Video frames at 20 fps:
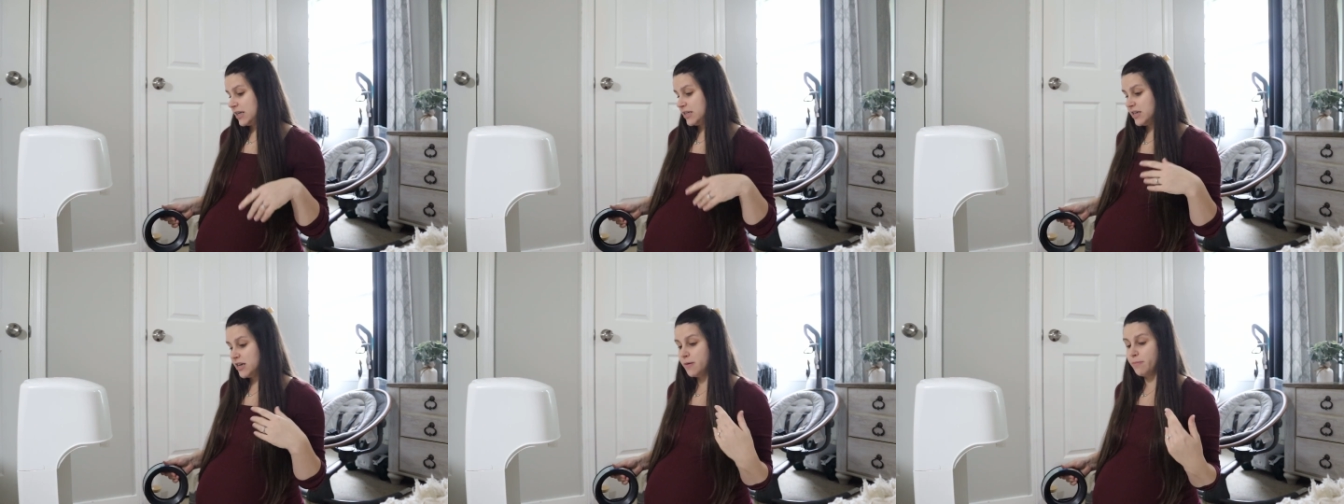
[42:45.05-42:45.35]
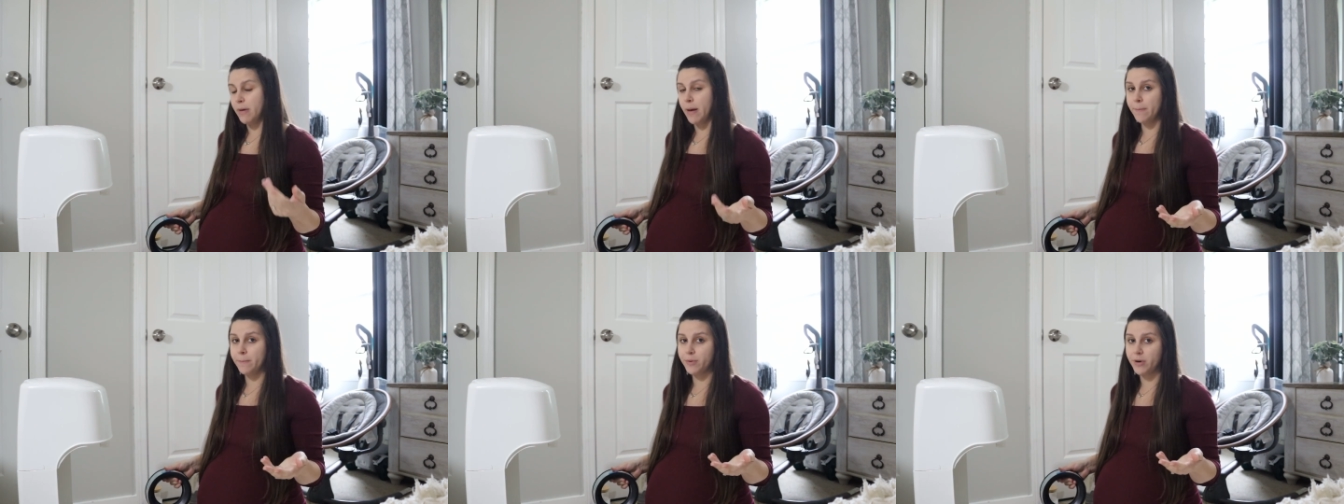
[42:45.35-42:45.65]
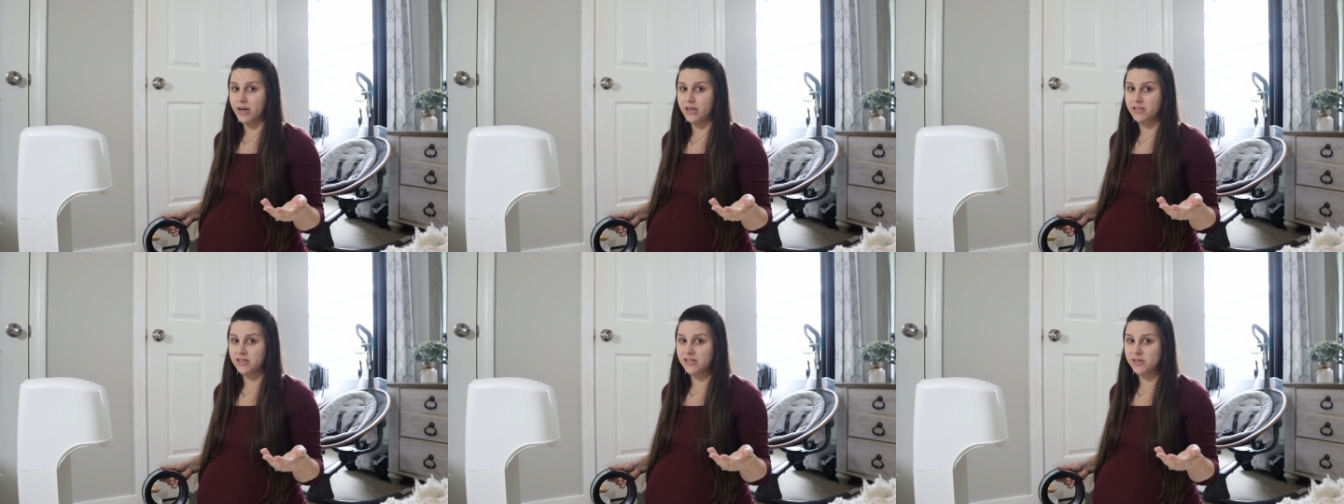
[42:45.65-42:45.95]
I did a
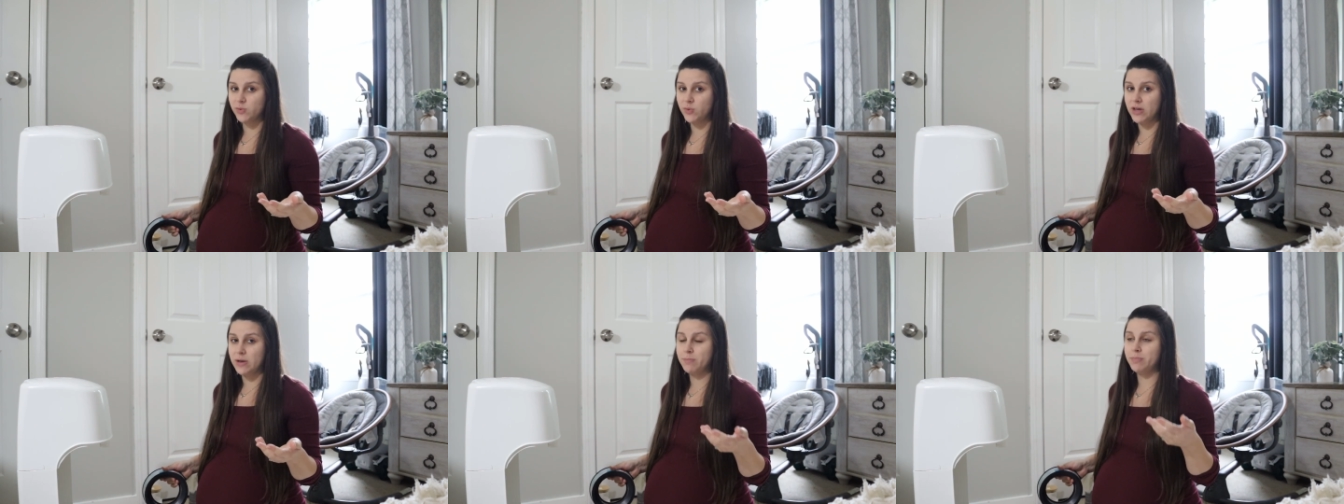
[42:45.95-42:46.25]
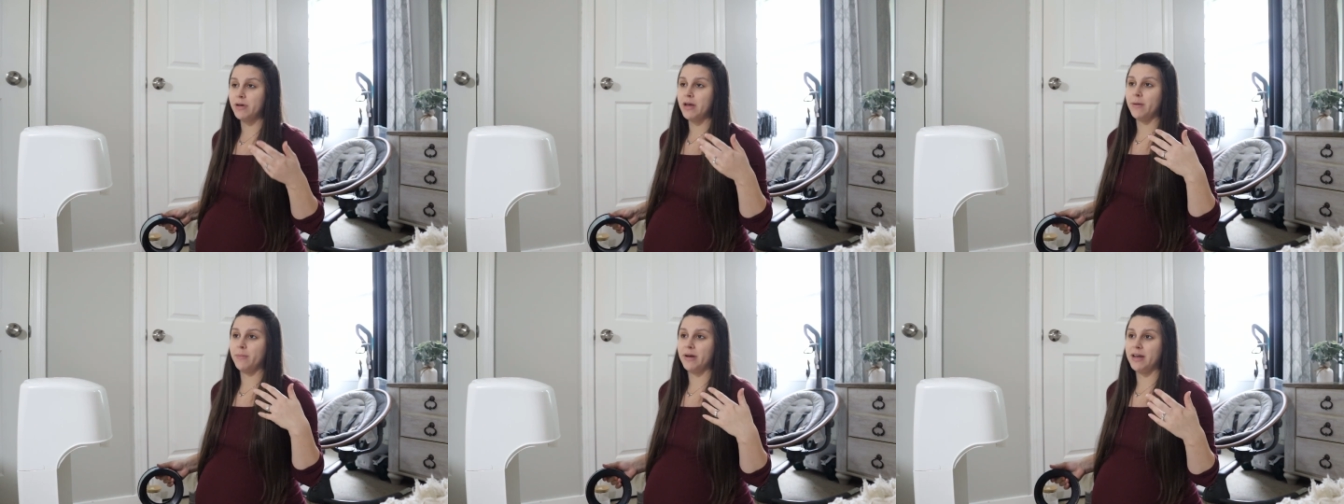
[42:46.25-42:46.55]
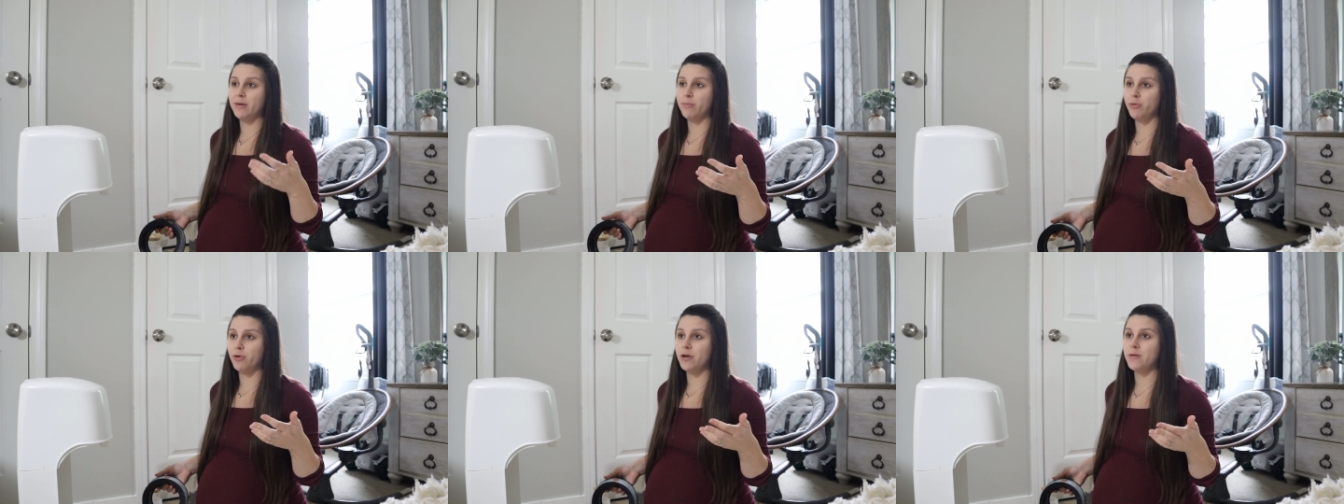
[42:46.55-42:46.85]
membrane sweep at
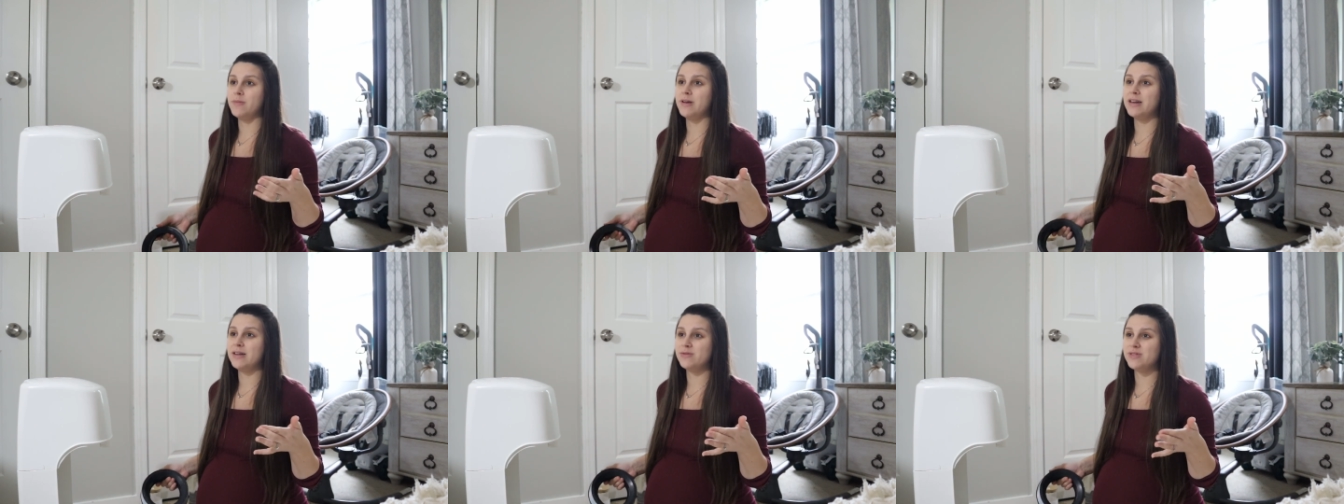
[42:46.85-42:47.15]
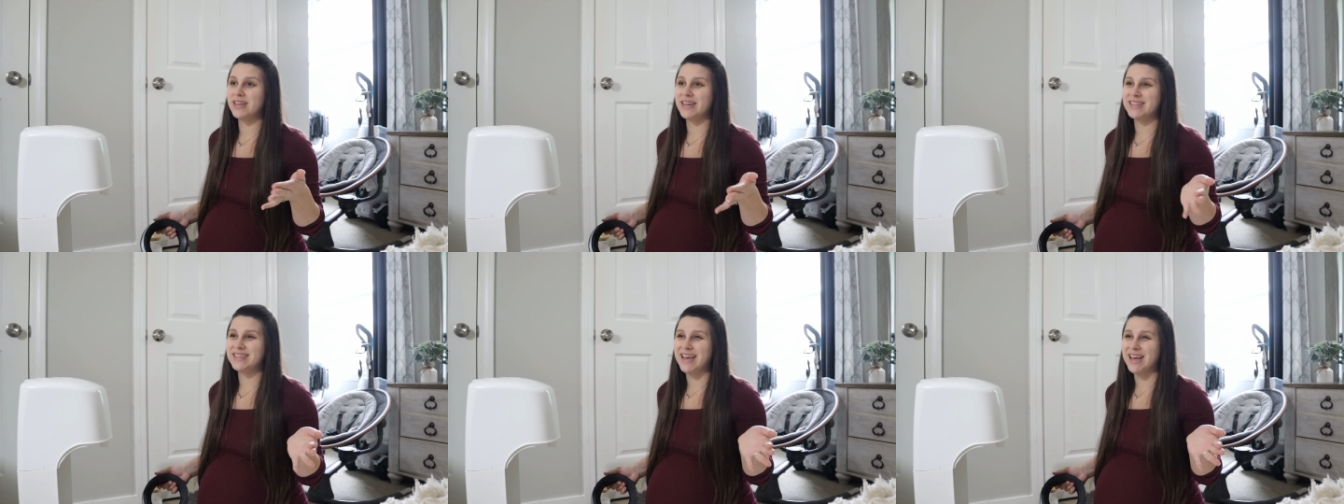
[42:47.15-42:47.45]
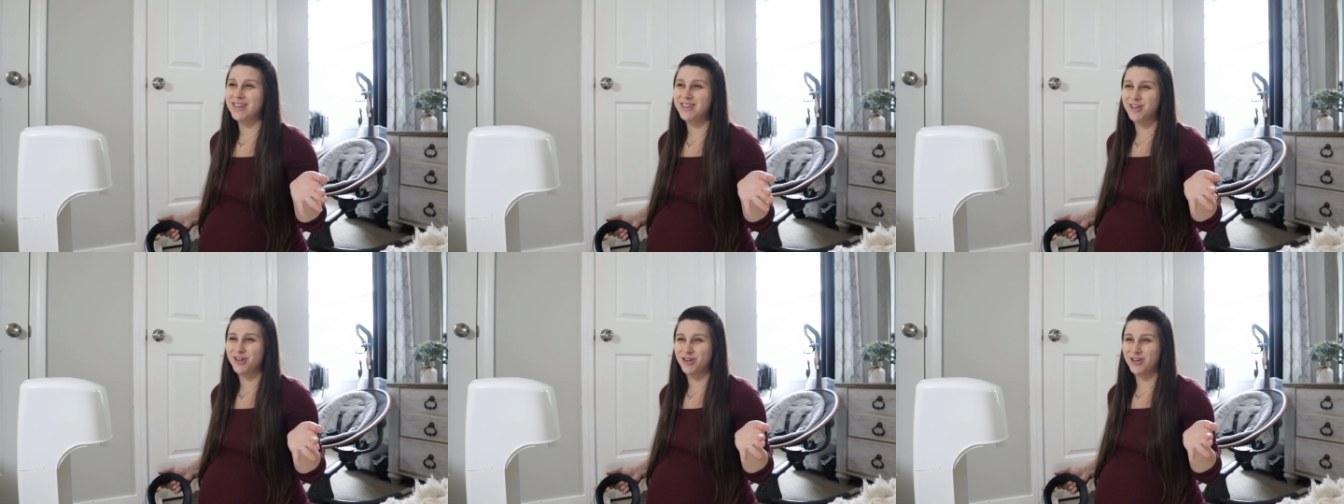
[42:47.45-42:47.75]
my appointment. It was like
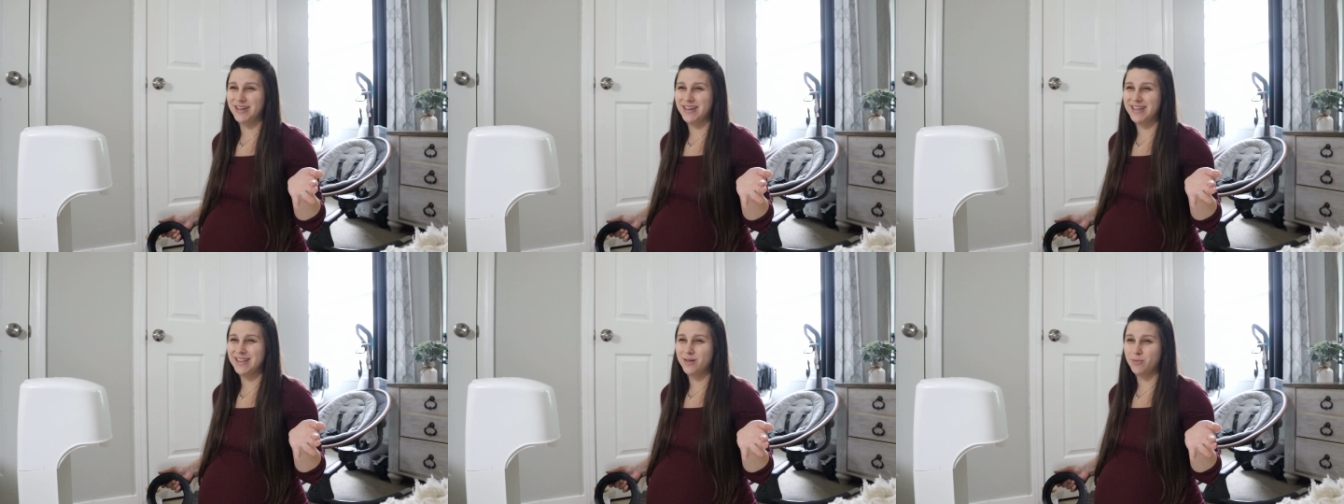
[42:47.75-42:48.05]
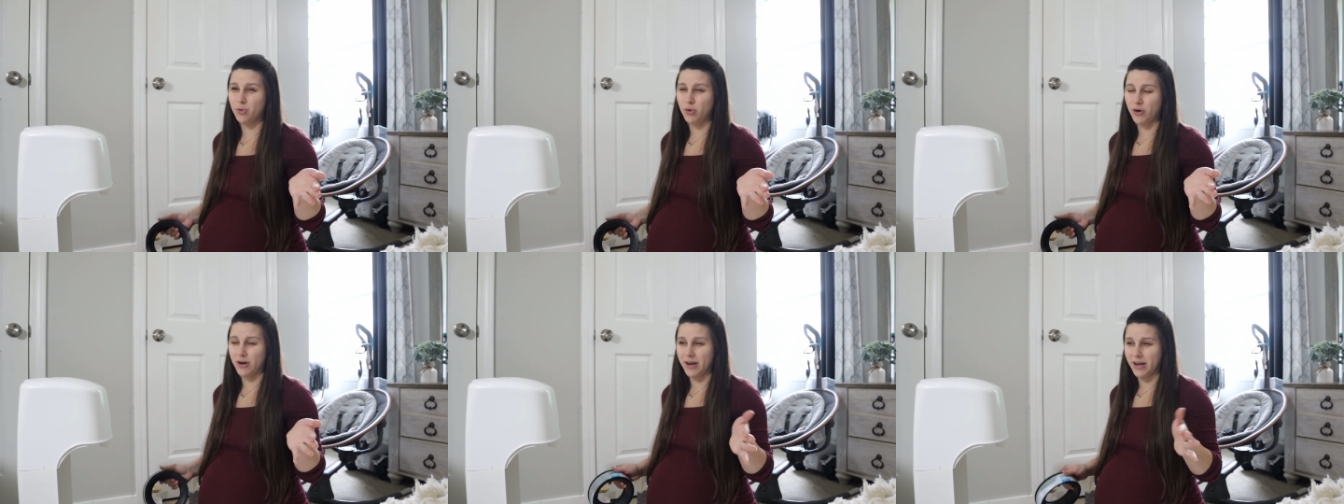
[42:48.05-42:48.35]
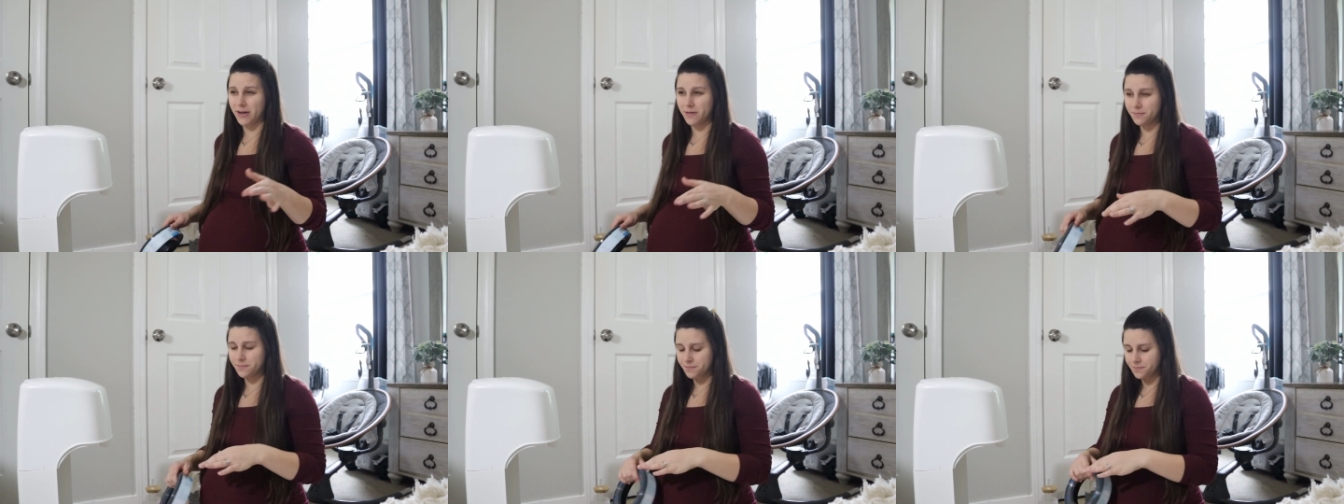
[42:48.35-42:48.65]
1030 in the
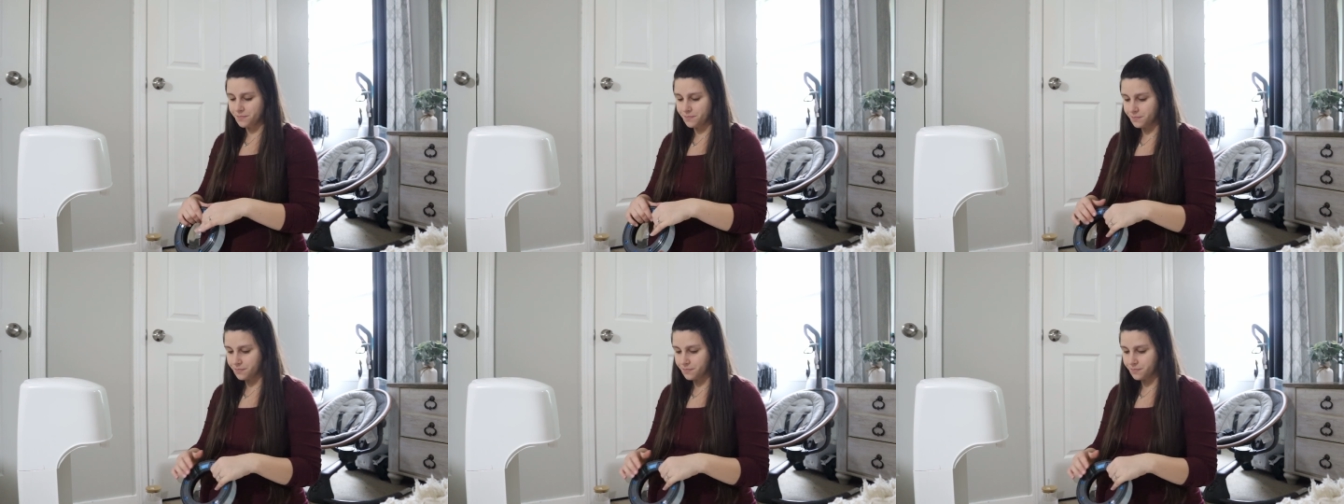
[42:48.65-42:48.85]
morning